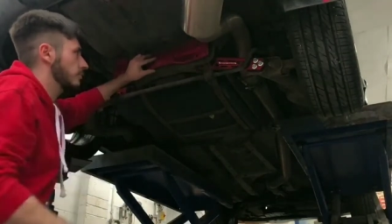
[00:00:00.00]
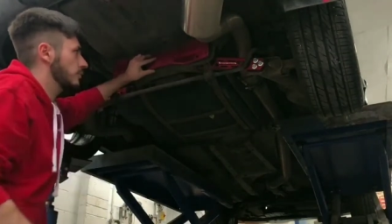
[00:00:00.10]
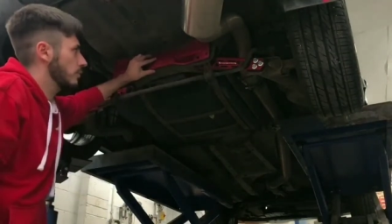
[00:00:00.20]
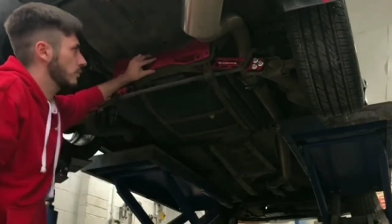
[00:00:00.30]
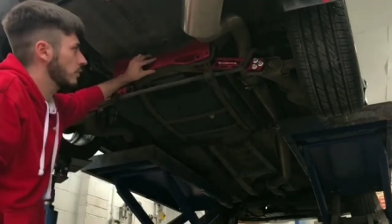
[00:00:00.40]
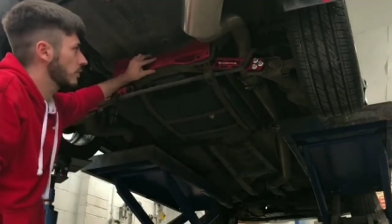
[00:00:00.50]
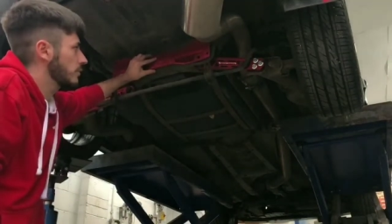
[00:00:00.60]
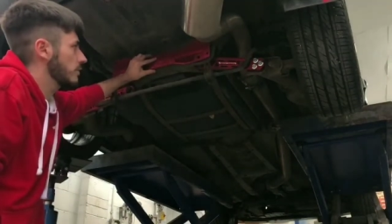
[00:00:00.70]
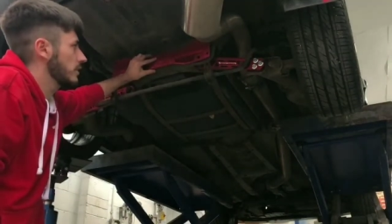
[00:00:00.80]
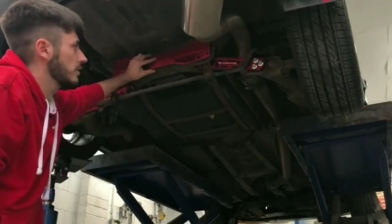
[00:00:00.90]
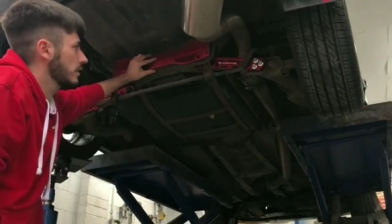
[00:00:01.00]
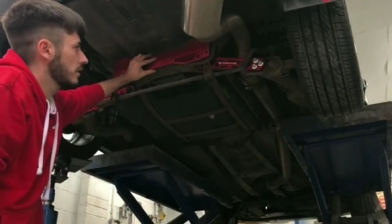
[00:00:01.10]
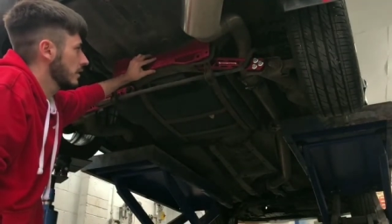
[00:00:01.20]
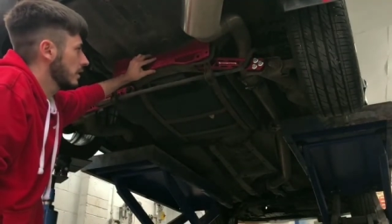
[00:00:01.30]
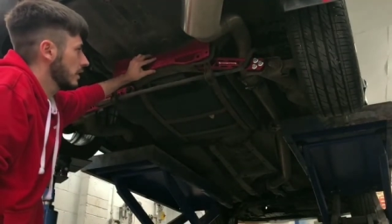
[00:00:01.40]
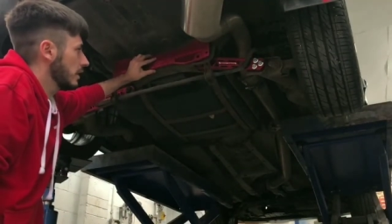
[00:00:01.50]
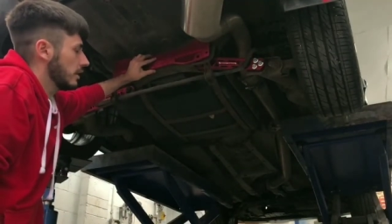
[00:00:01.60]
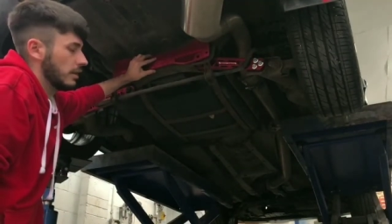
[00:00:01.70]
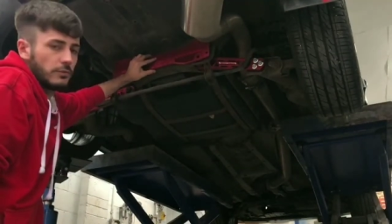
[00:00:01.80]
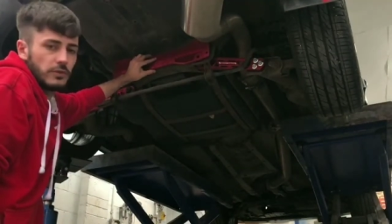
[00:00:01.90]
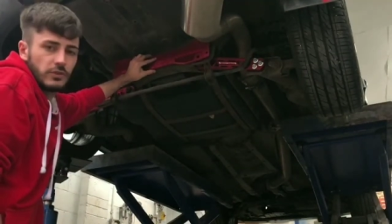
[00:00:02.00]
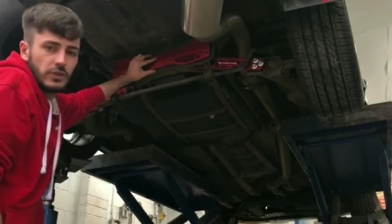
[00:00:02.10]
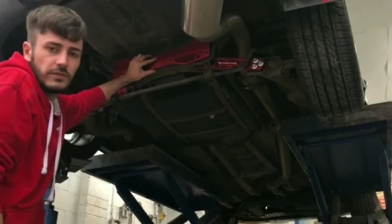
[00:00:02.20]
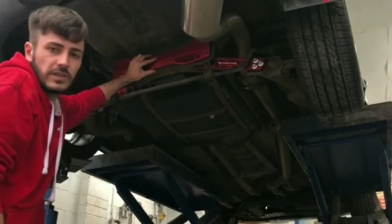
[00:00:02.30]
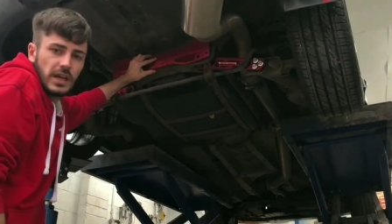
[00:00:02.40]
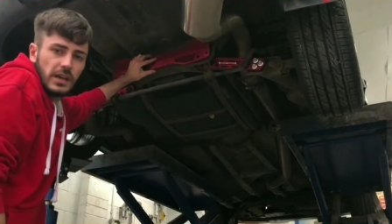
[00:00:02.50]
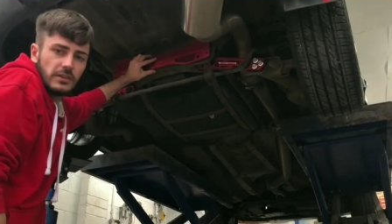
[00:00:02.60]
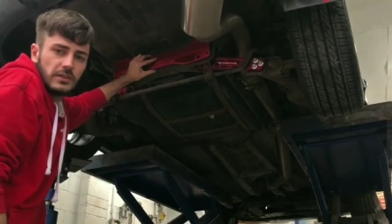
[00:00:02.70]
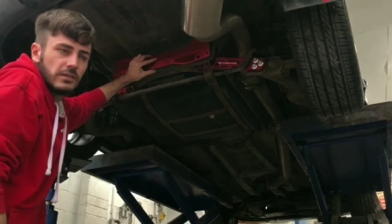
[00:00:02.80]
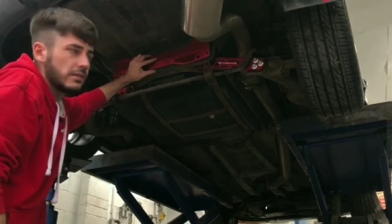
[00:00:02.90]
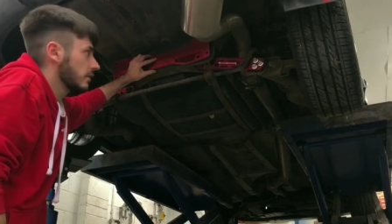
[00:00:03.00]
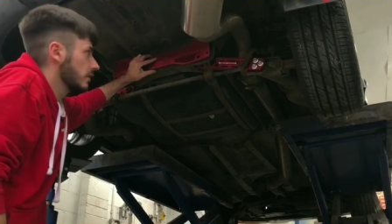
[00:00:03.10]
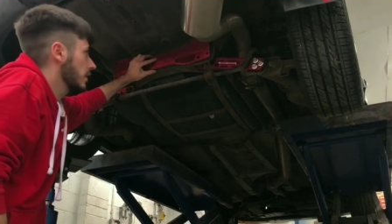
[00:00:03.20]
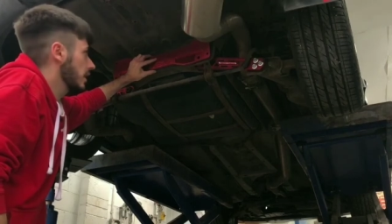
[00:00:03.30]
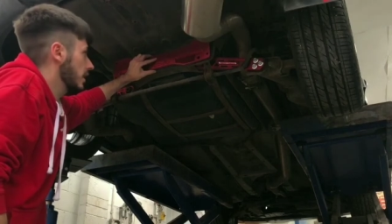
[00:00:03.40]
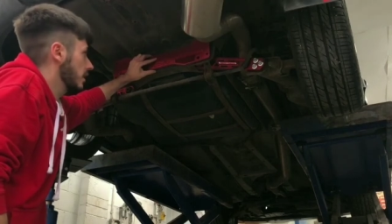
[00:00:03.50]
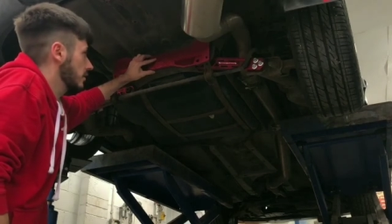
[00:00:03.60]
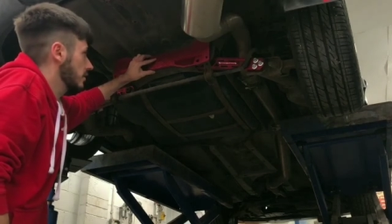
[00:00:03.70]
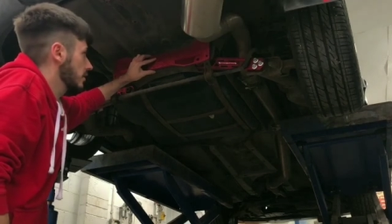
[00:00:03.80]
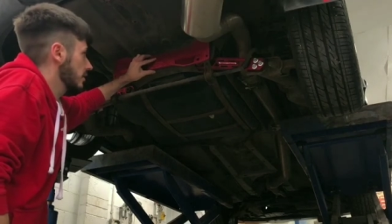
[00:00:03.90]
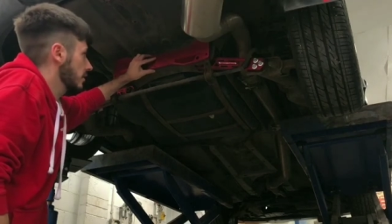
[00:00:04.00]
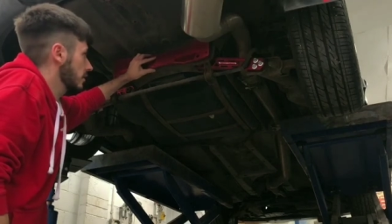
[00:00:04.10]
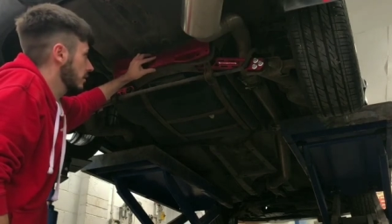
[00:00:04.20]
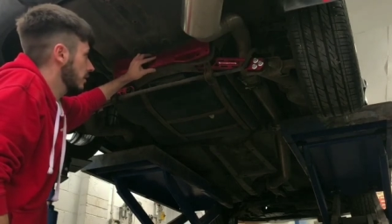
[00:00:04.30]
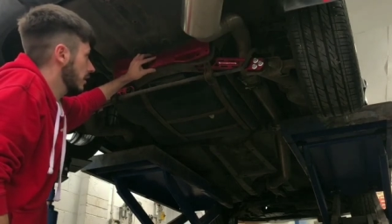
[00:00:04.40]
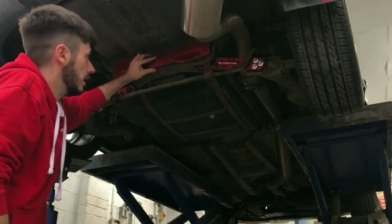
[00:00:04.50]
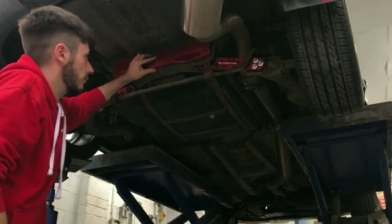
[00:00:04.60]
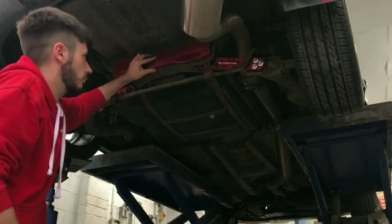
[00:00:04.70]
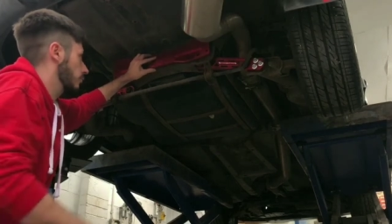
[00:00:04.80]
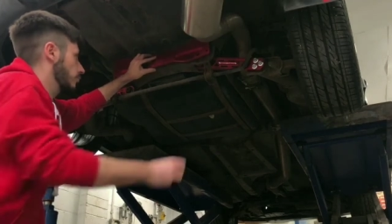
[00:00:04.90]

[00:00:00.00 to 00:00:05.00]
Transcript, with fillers: up. So what we're going to do is, Louie's going to give us a hand, and I'm going